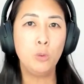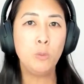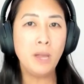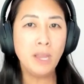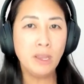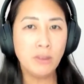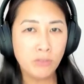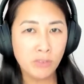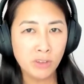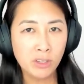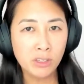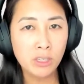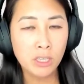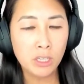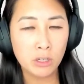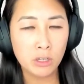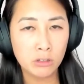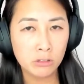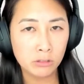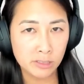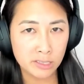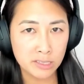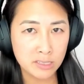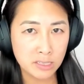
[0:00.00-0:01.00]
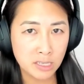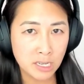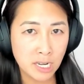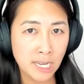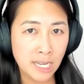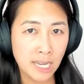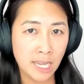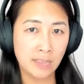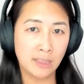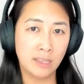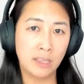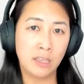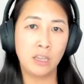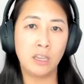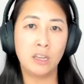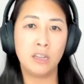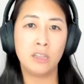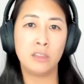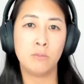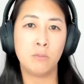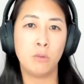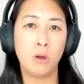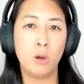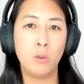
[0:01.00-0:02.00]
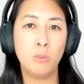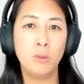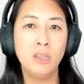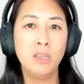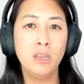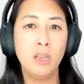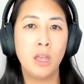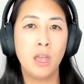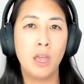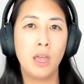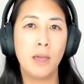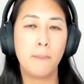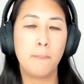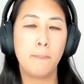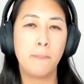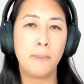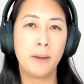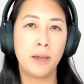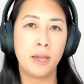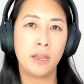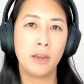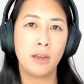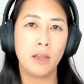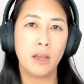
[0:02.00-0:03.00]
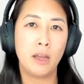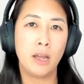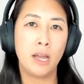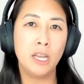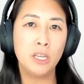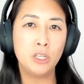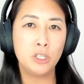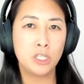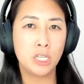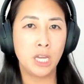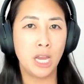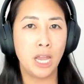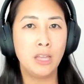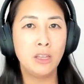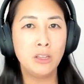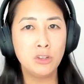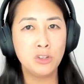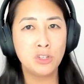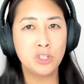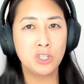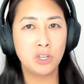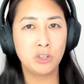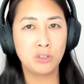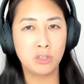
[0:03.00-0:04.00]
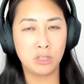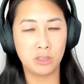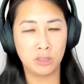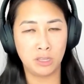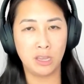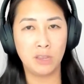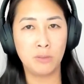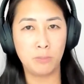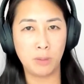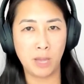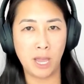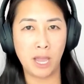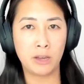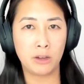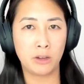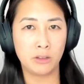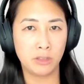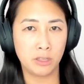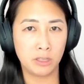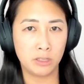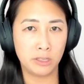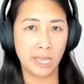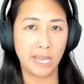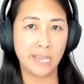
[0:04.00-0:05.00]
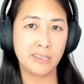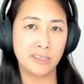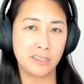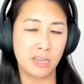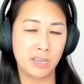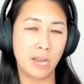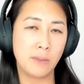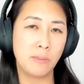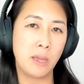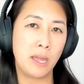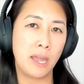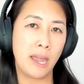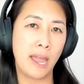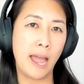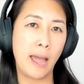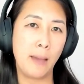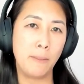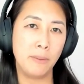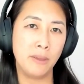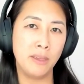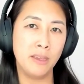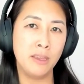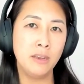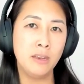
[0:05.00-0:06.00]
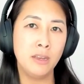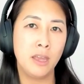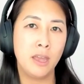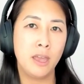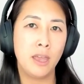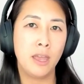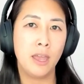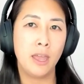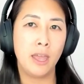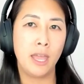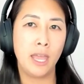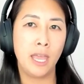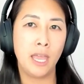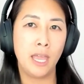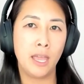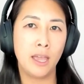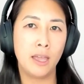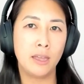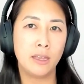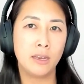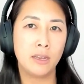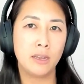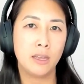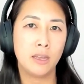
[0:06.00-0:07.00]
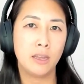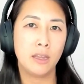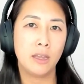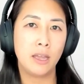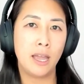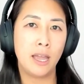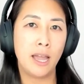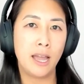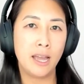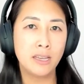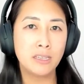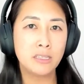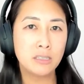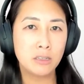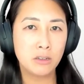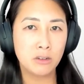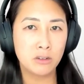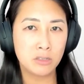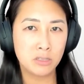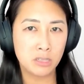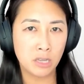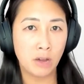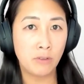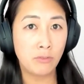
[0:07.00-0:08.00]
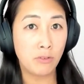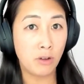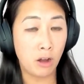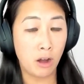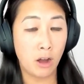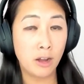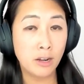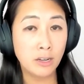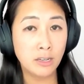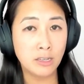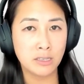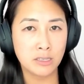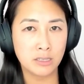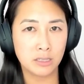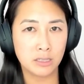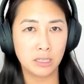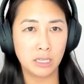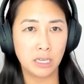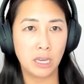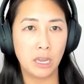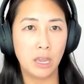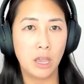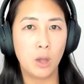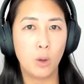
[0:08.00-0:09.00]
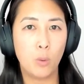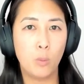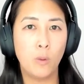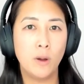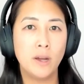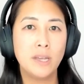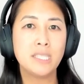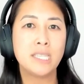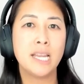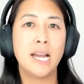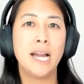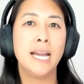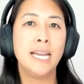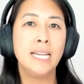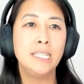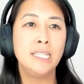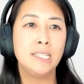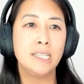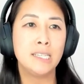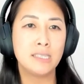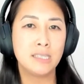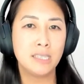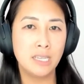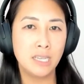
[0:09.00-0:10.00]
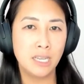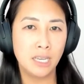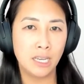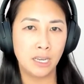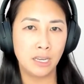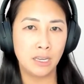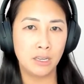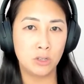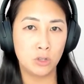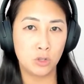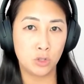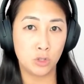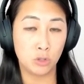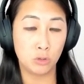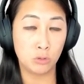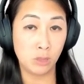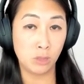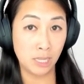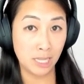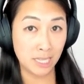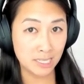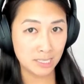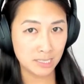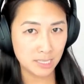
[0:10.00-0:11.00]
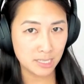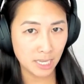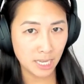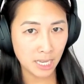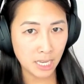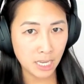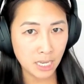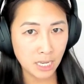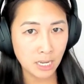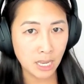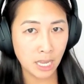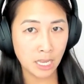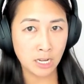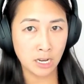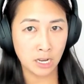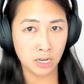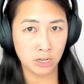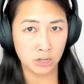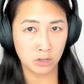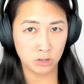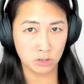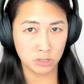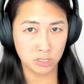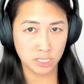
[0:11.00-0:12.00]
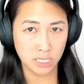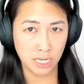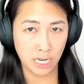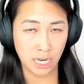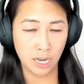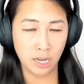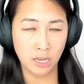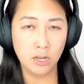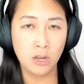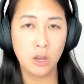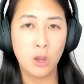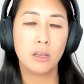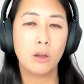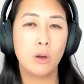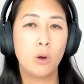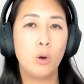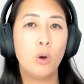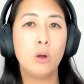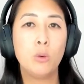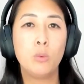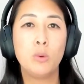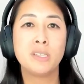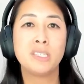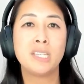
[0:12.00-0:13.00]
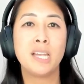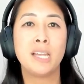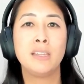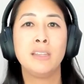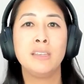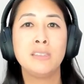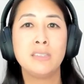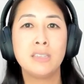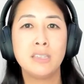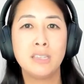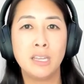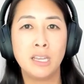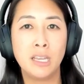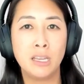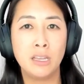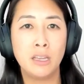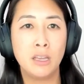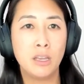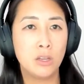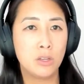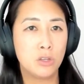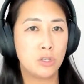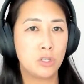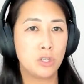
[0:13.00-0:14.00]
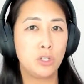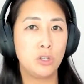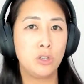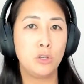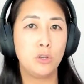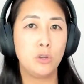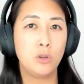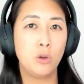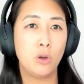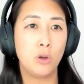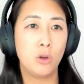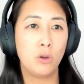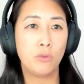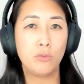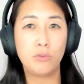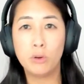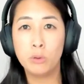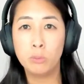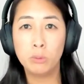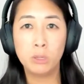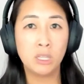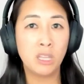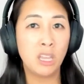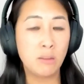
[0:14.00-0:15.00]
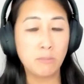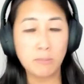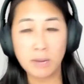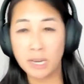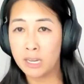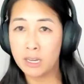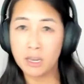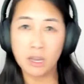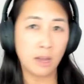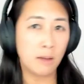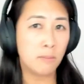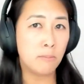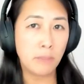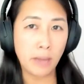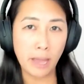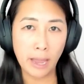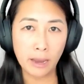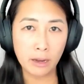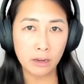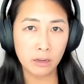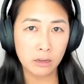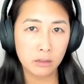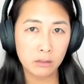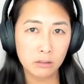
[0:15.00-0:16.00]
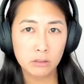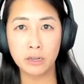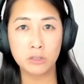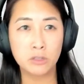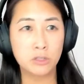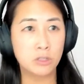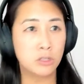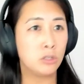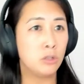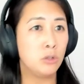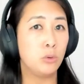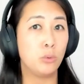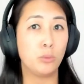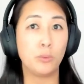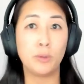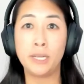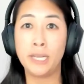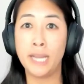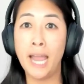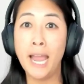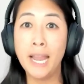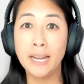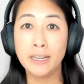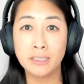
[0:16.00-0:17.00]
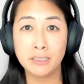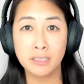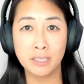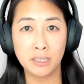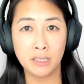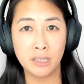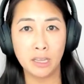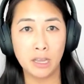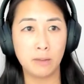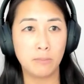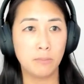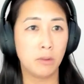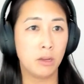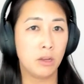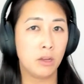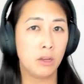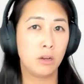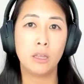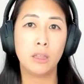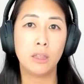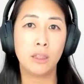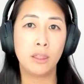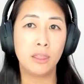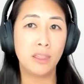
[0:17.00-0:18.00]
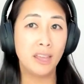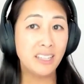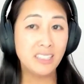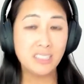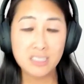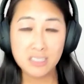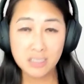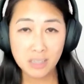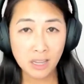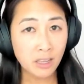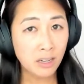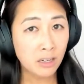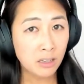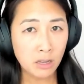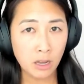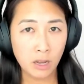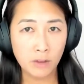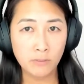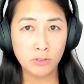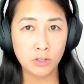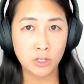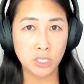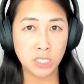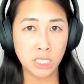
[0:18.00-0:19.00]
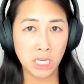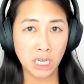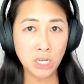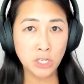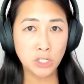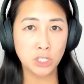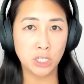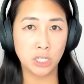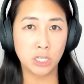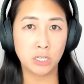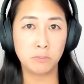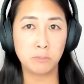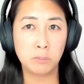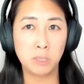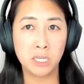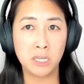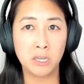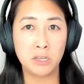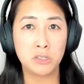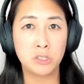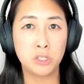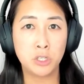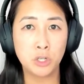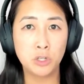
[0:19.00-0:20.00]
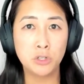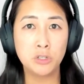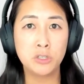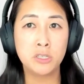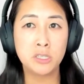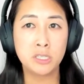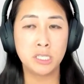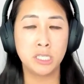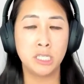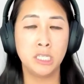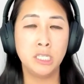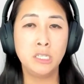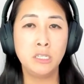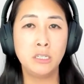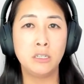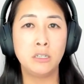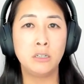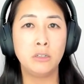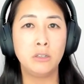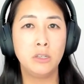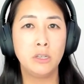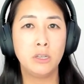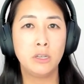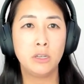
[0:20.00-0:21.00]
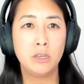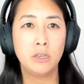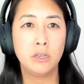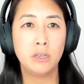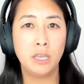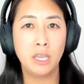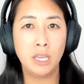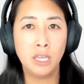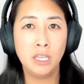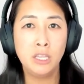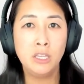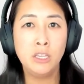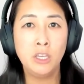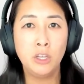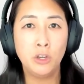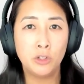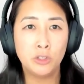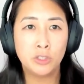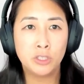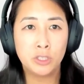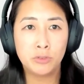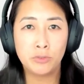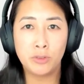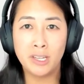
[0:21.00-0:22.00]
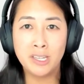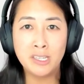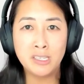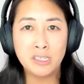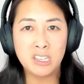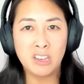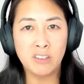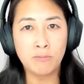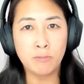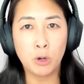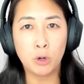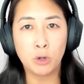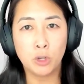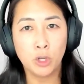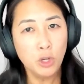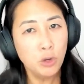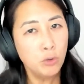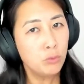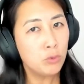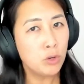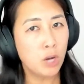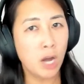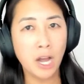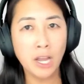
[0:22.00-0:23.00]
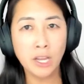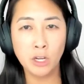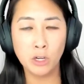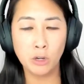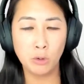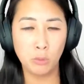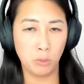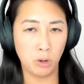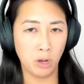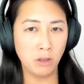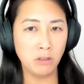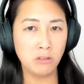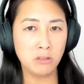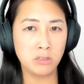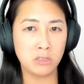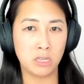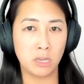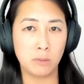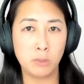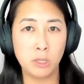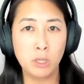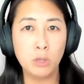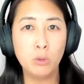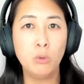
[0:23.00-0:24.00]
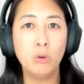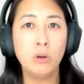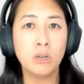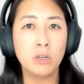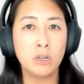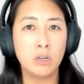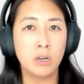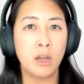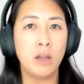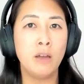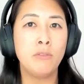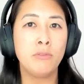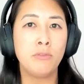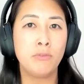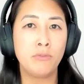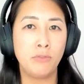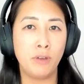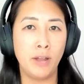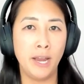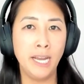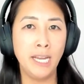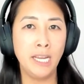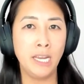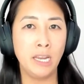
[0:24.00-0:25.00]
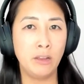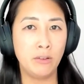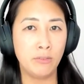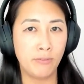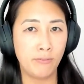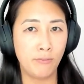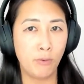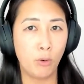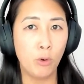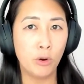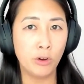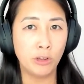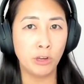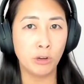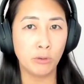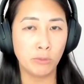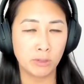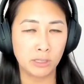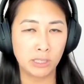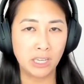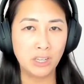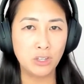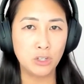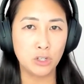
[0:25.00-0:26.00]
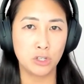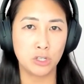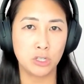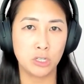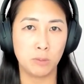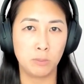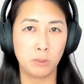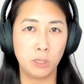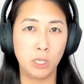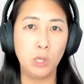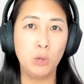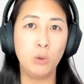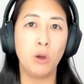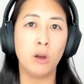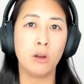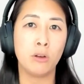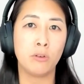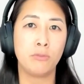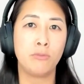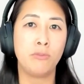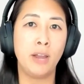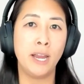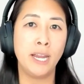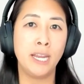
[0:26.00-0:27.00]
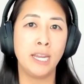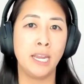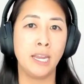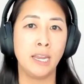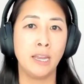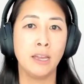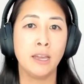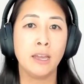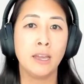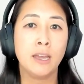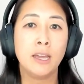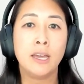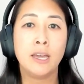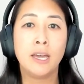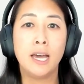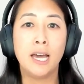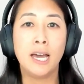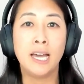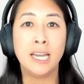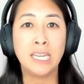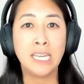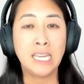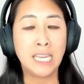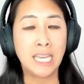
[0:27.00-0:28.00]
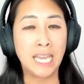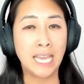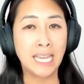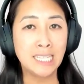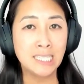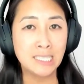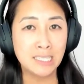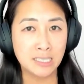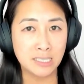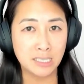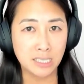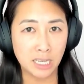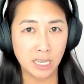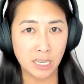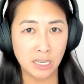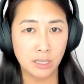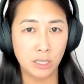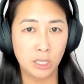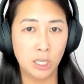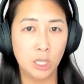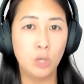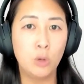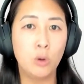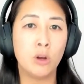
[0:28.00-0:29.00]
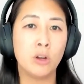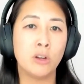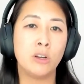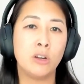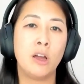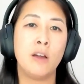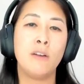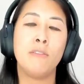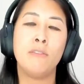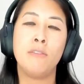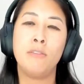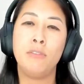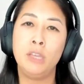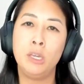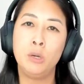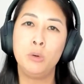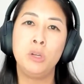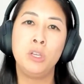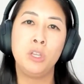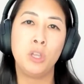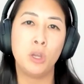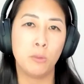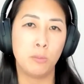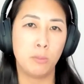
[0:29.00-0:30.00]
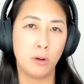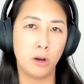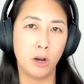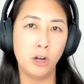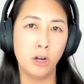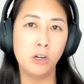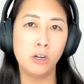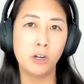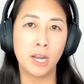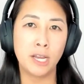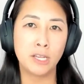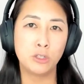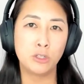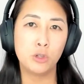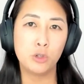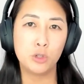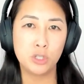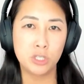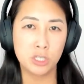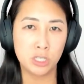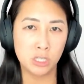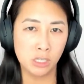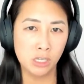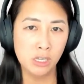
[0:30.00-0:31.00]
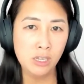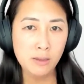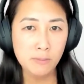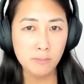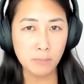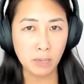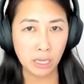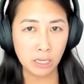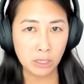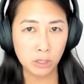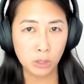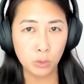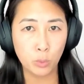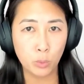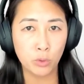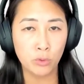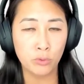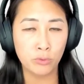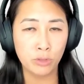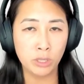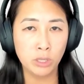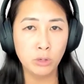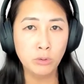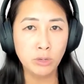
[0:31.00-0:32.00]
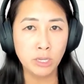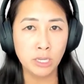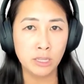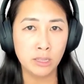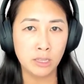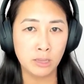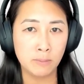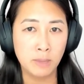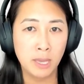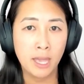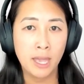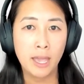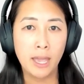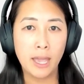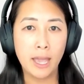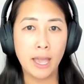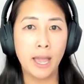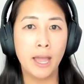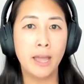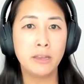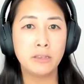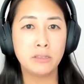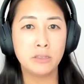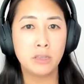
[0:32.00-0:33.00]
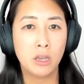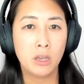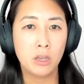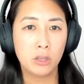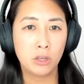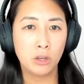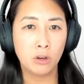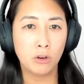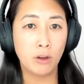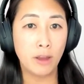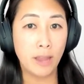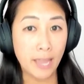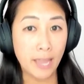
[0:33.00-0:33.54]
might feel like you're listening in the heat of the moment, but I challenge you to think back on the last time that happened and ask yourself honestly, was I listening to listen and understand, or was I listening to formulate my comeback, to react to them? That's not a conversation because you're still in your defensive mode. You've got your walls up. You are not fighting for your relationship. You are fighting against it. You are not viewing your partner as your teammate. You are viewing them as your